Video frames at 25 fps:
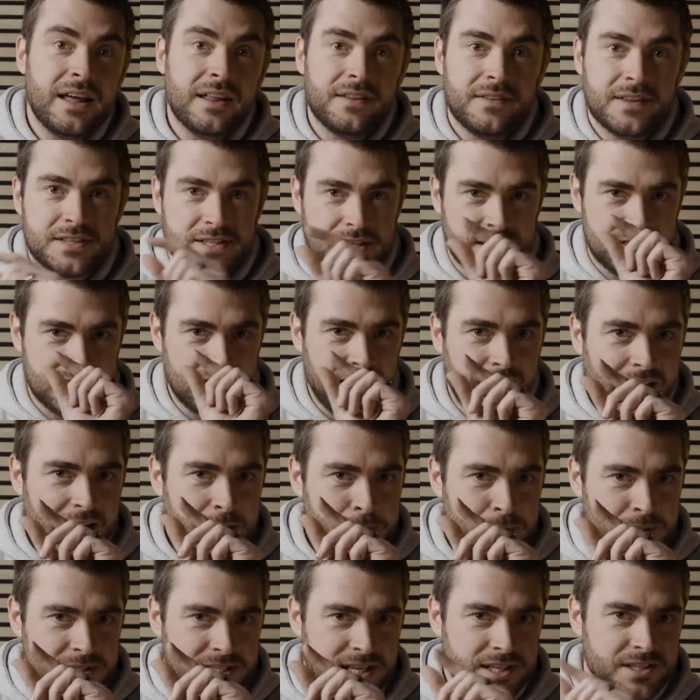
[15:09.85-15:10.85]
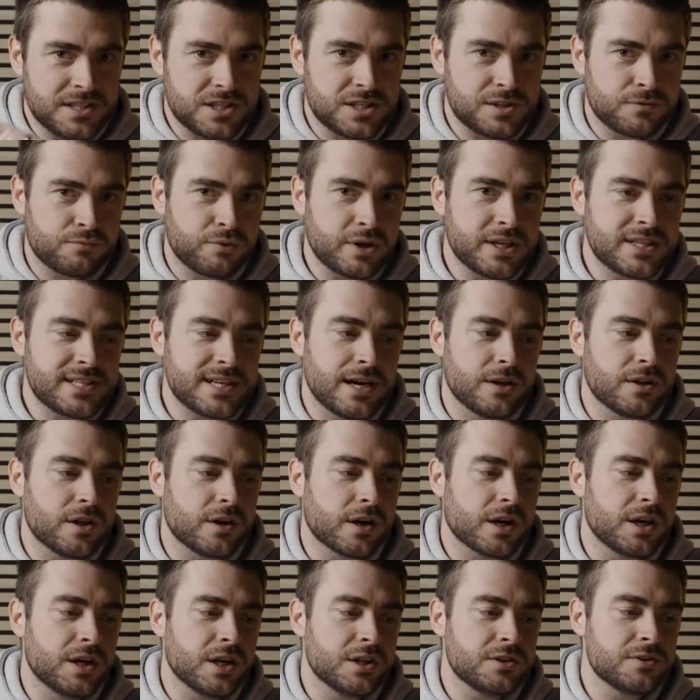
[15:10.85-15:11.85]
There's a tiny percentage of retail that are
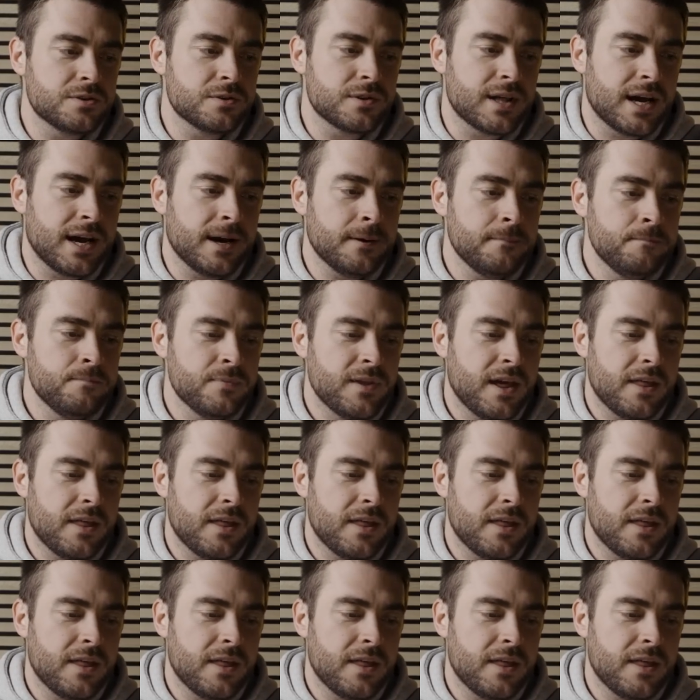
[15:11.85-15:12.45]
going to do that.